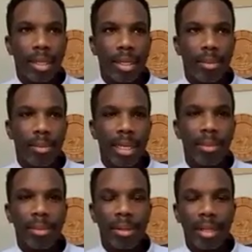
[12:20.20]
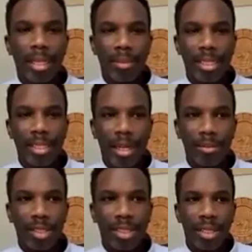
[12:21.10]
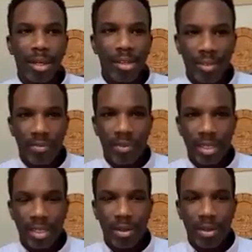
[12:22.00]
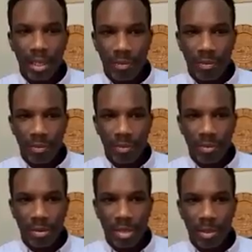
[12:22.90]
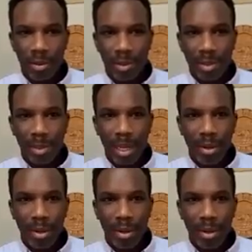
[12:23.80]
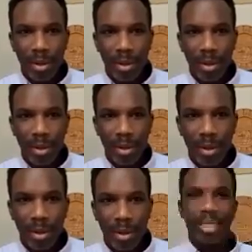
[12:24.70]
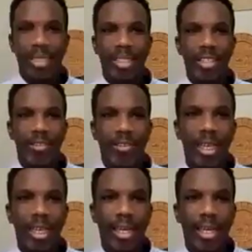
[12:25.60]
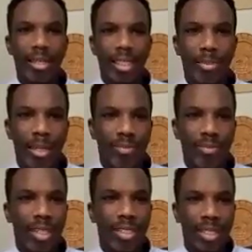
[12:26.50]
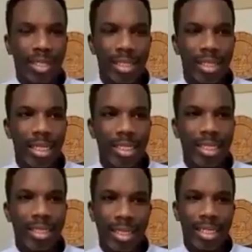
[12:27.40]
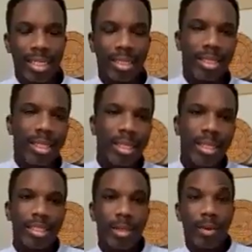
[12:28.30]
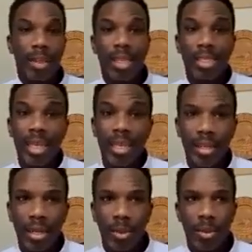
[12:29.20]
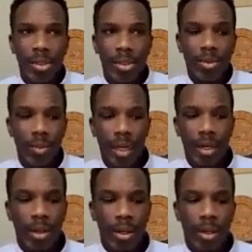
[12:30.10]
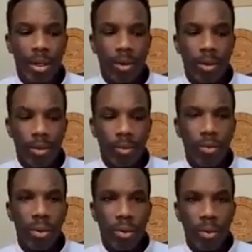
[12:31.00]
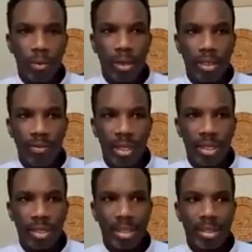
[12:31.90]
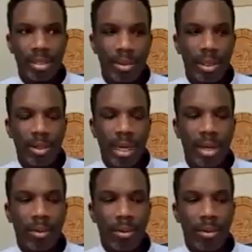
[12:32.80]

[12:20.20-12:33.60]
But in the meantime, just to notice the fears and don't give so much power to them. Don't try to ignore them, because generally that suppressed fear it still exists. So with theta healer, then we would just work through all of those fears. So we look at